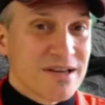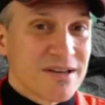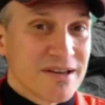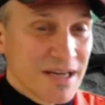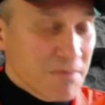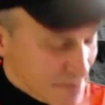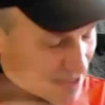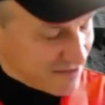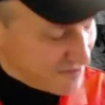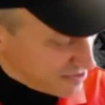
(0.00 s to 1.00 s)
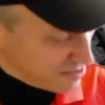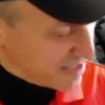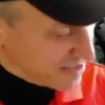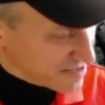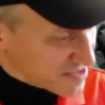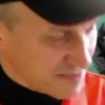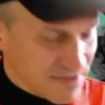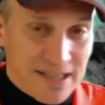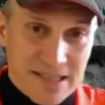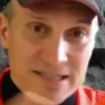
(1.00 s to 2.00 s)
uh, and I'm going to make a video about this
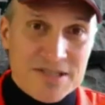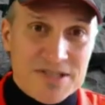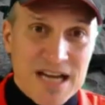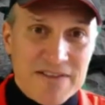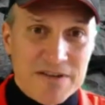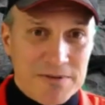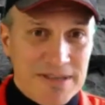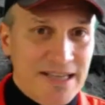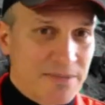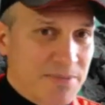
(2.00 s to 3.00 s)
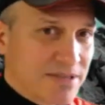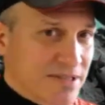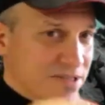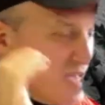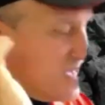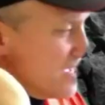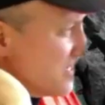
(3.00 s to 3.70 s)
someday. It is diving related because